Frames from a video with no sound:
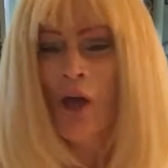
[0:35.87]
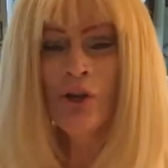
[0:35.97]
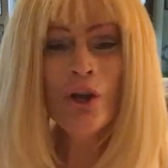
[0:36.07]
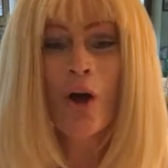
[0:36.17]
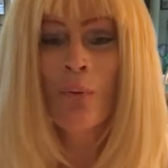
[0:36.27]

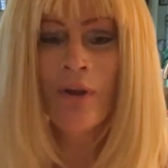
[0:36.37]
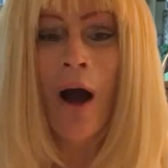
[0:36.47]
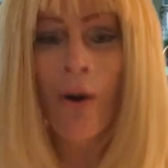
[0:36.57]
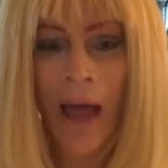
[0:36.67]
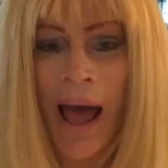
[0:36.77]
You know, we
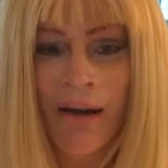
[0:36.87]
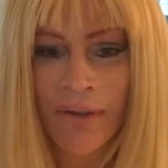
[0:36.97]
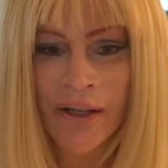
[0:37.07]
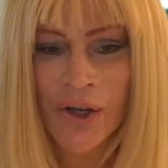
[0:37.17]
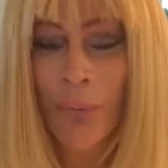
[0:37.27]
all have
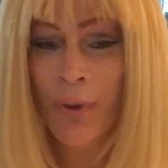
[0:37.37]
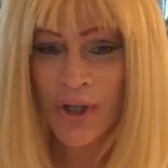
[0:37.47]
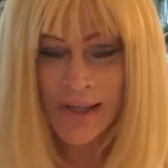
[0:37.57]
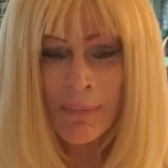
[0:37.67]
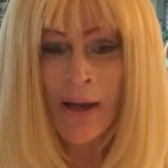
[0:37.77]
it. We
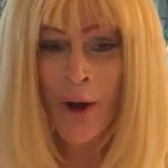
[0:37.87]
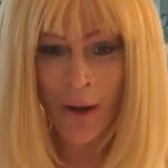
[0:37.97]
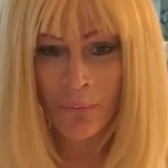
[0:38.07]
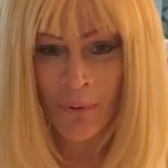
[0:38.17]
just may not